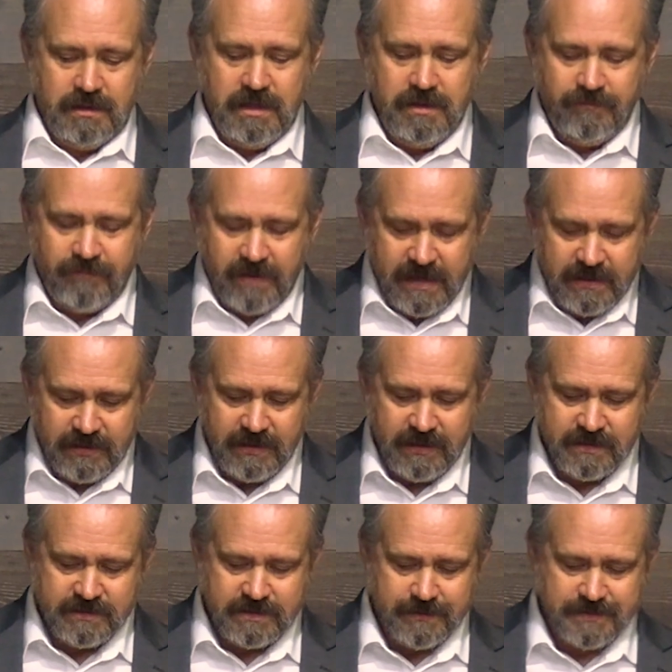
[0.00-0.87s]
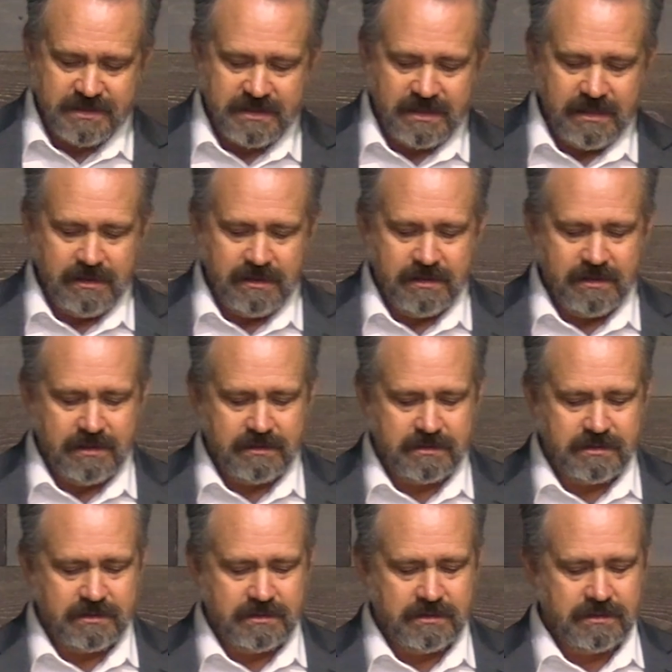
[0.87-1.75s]
he finally ends up saying
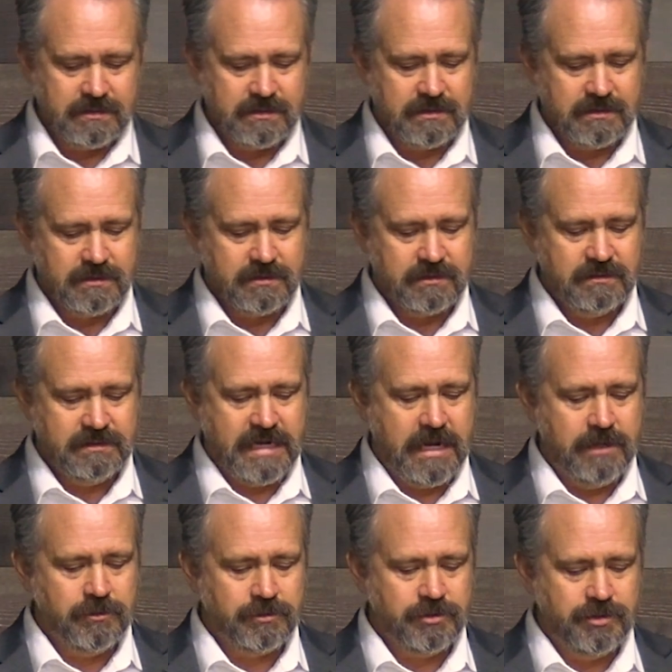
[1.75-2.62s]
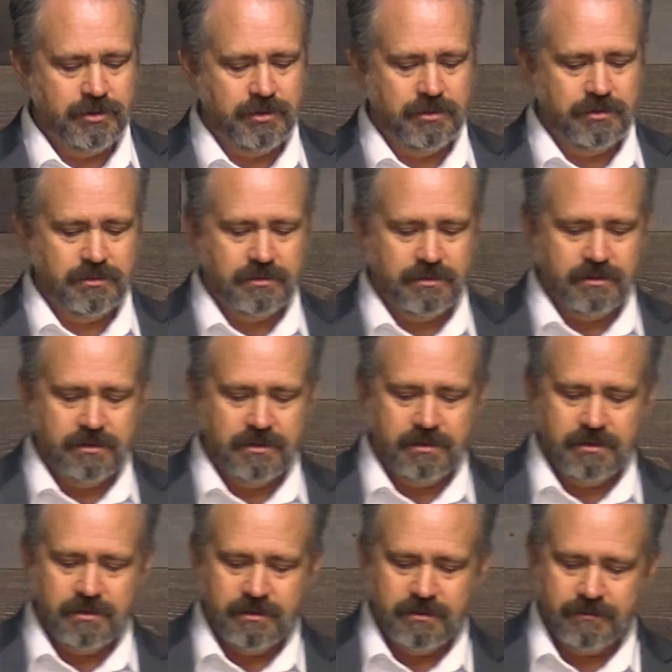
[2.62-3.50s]
this Daniel 2,
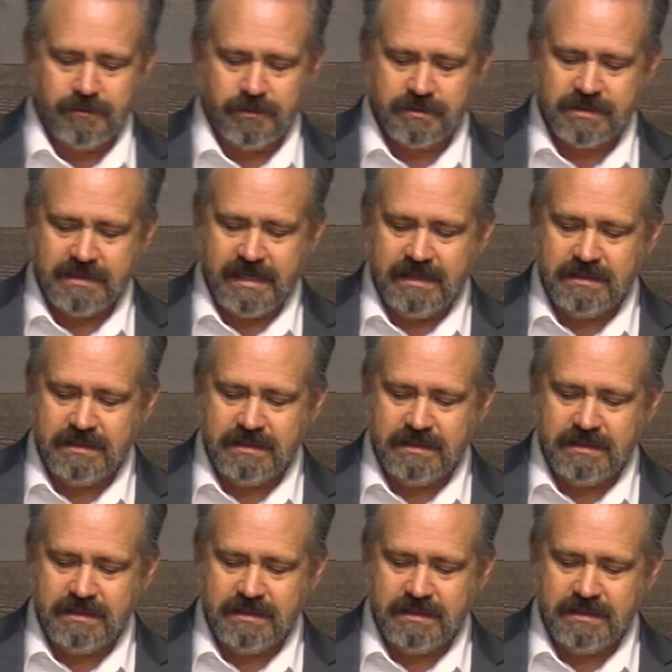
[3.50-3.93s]
verse